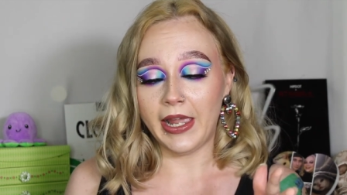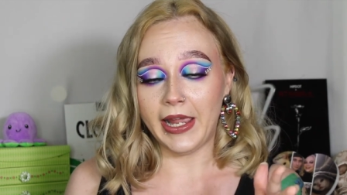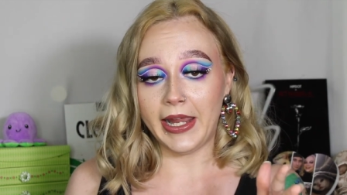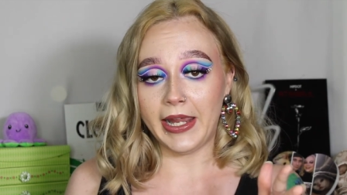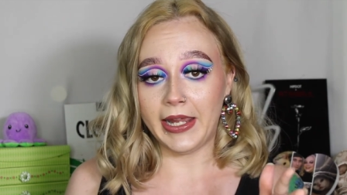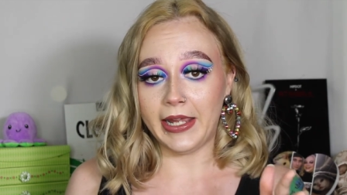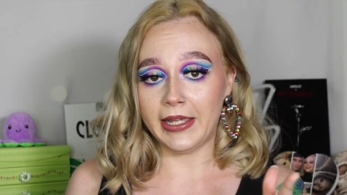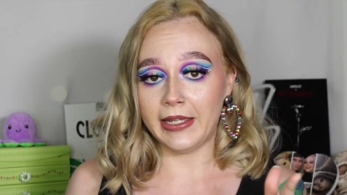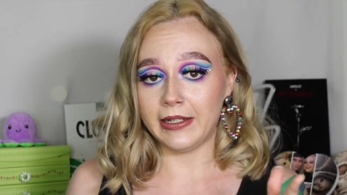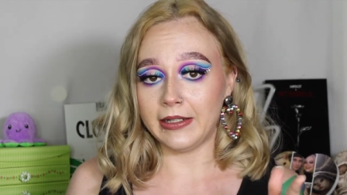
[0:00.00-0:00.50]

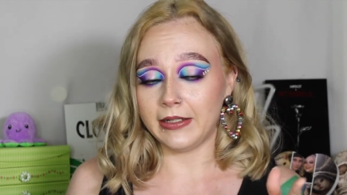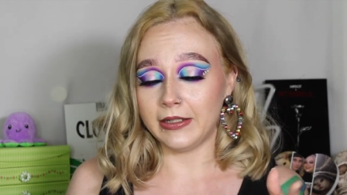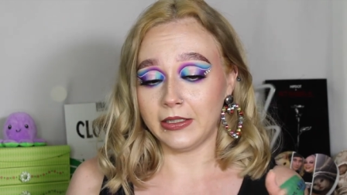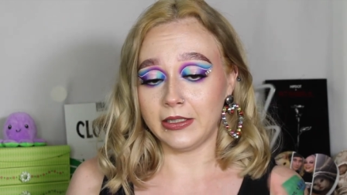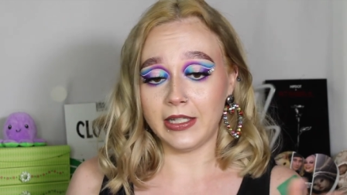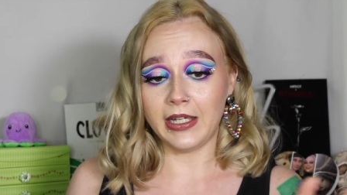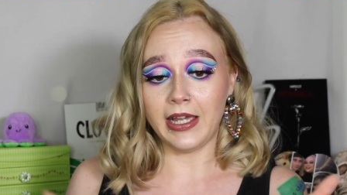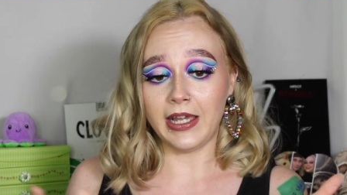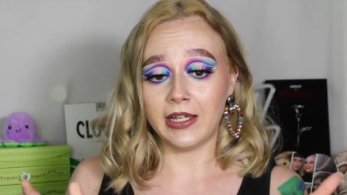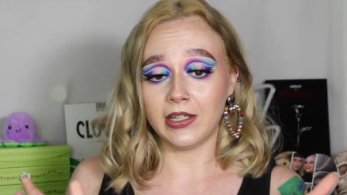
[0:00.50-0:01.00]
And
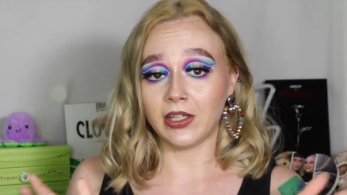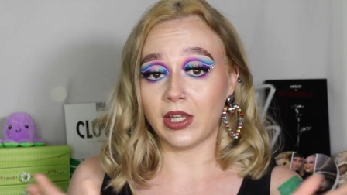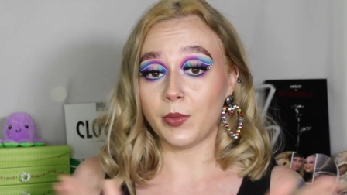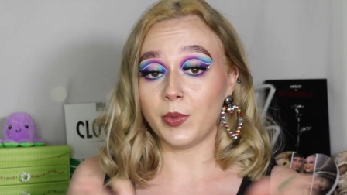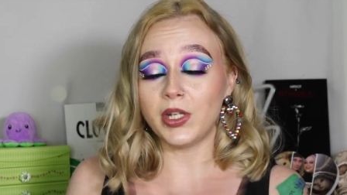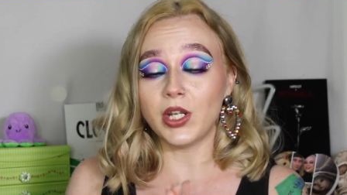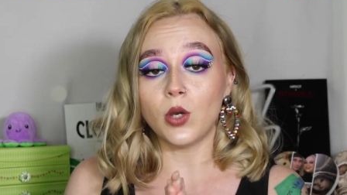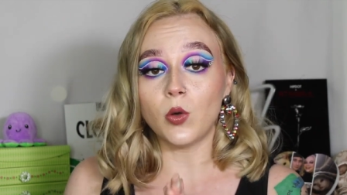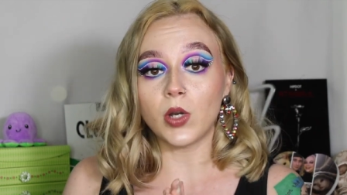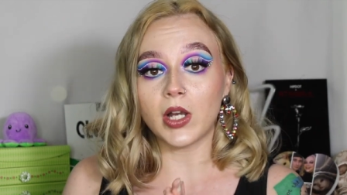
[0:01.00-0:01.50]
yeah, let
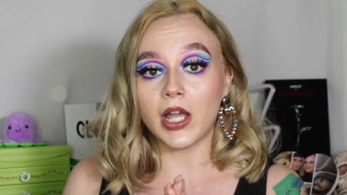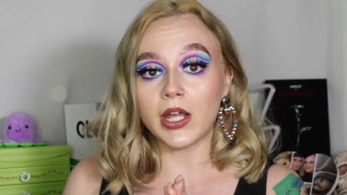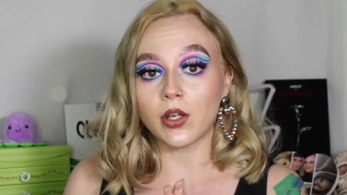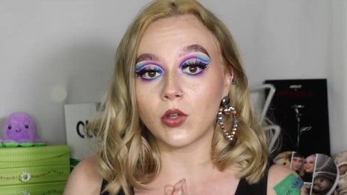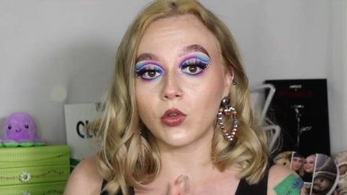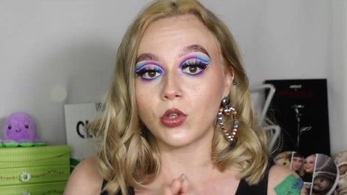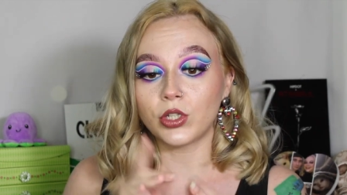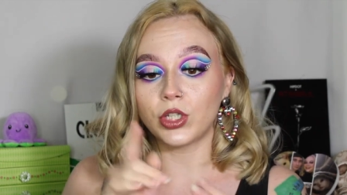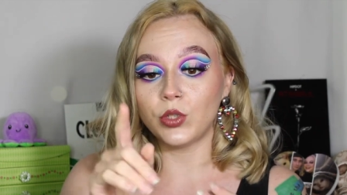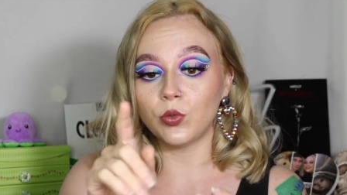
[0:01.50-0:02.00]
me know what kind
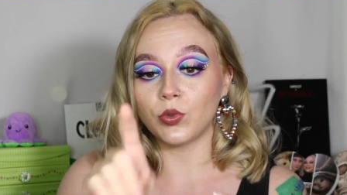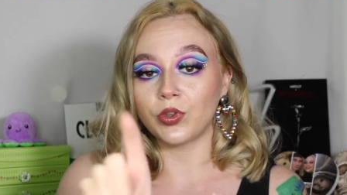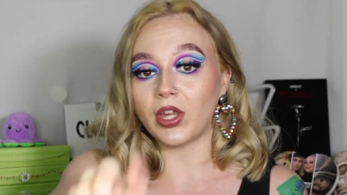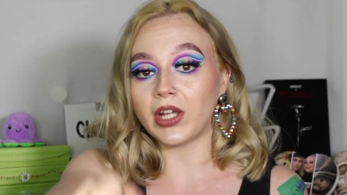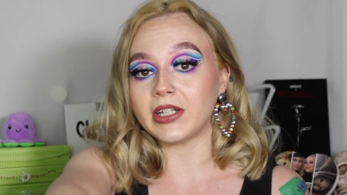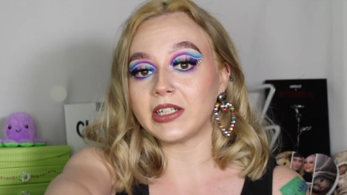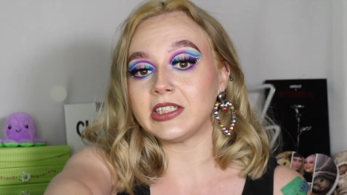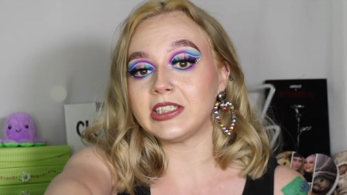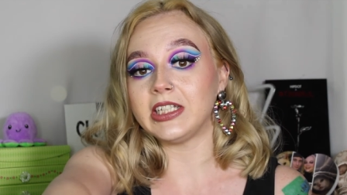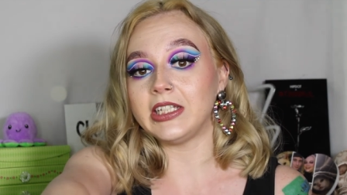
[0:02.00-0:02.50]
of look you would
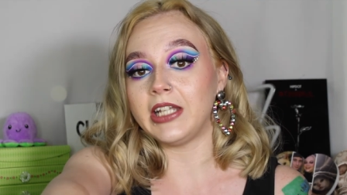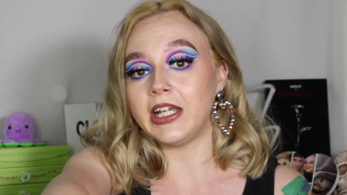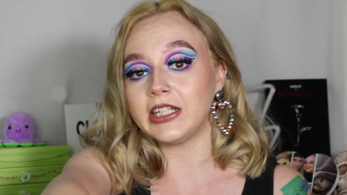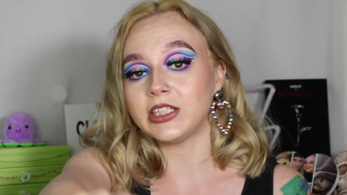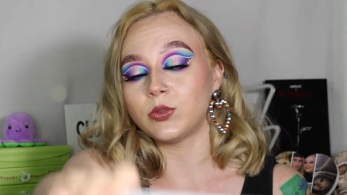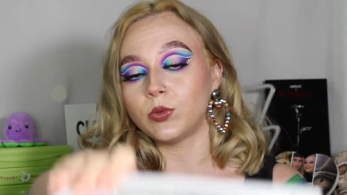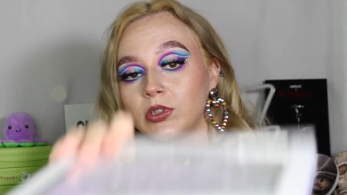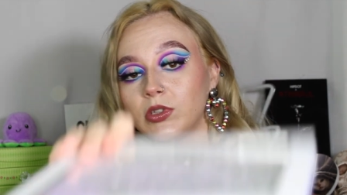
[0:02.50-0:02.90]
like to see next